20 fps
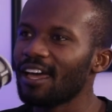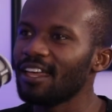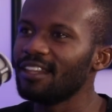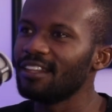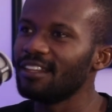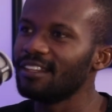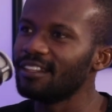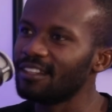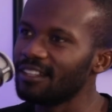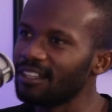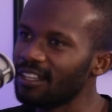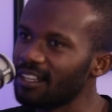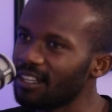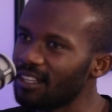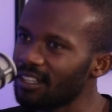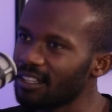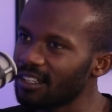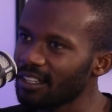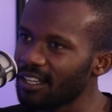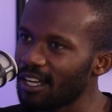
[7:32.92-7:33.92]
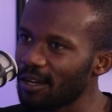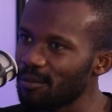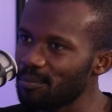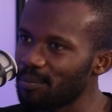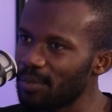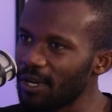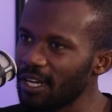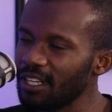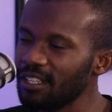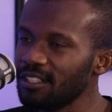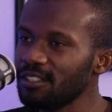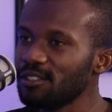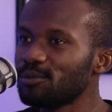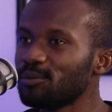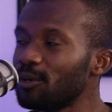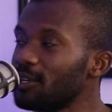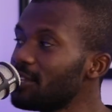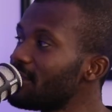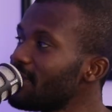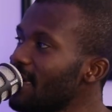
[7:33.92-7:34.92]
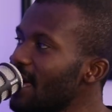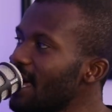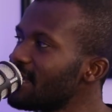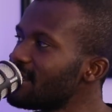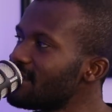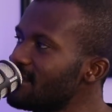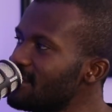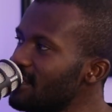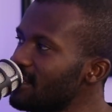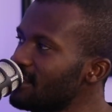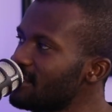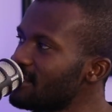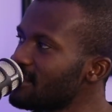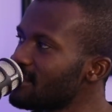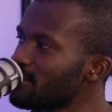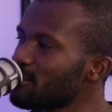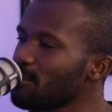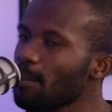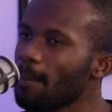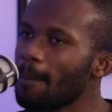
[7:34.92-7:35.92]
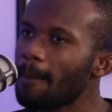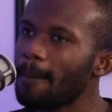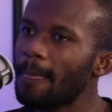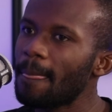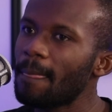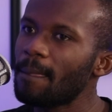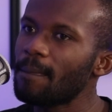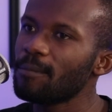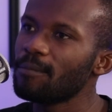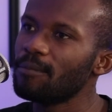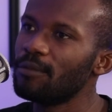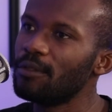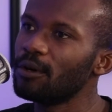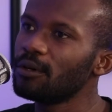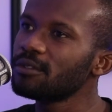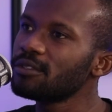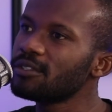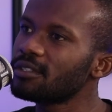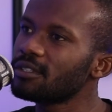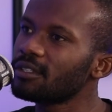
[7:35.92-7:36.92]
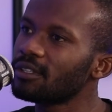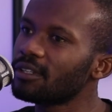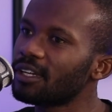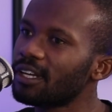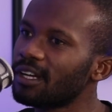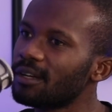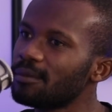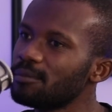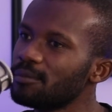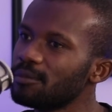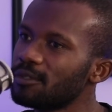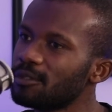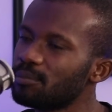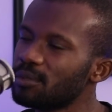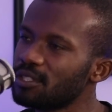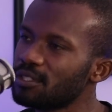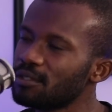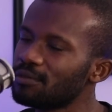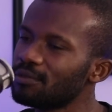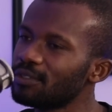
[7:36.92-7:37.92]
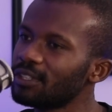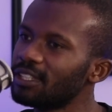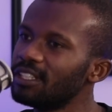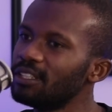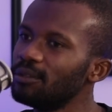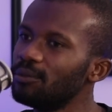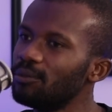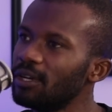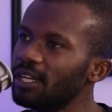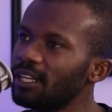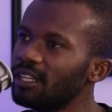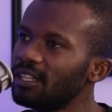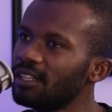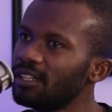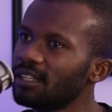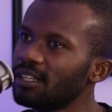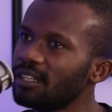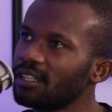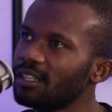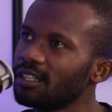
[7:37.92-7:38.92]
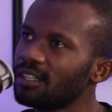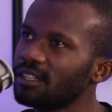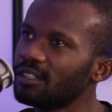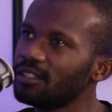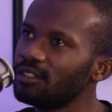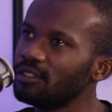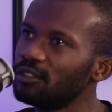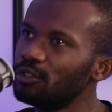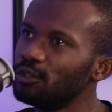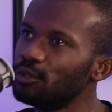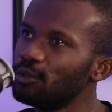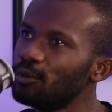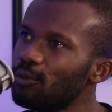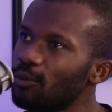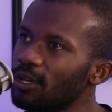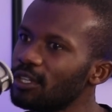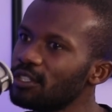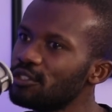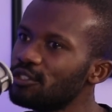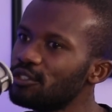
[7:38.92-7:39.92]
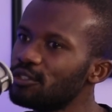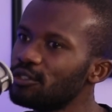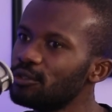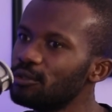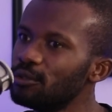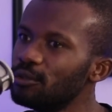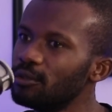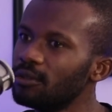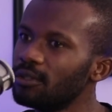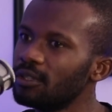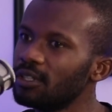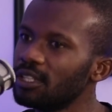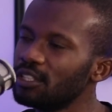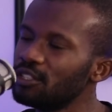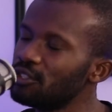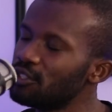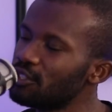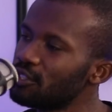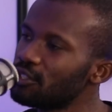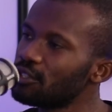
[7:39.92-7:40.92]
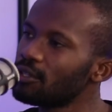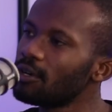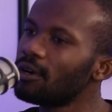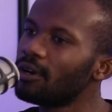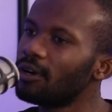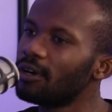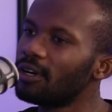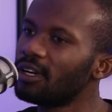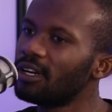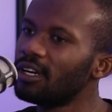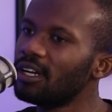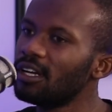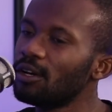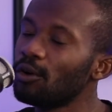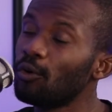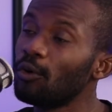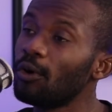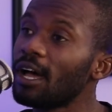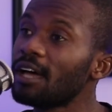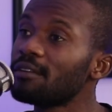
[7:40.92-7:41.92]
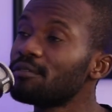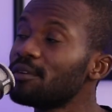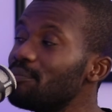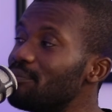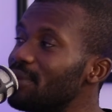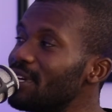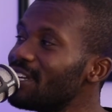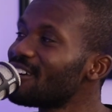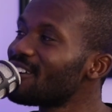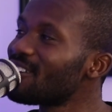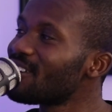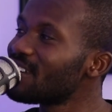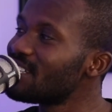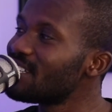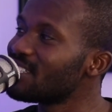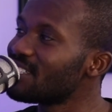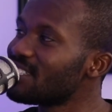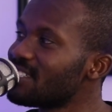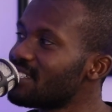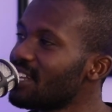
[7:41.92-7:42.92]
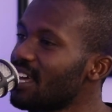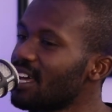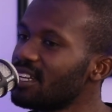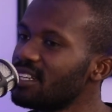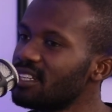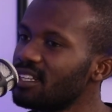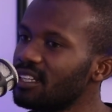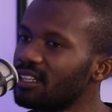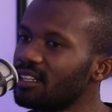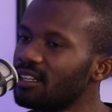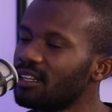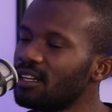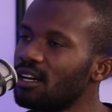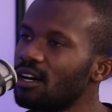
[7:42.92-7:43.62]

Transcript: The campaigns with ad sets, those come specifically when you want to ensure or have a better understanding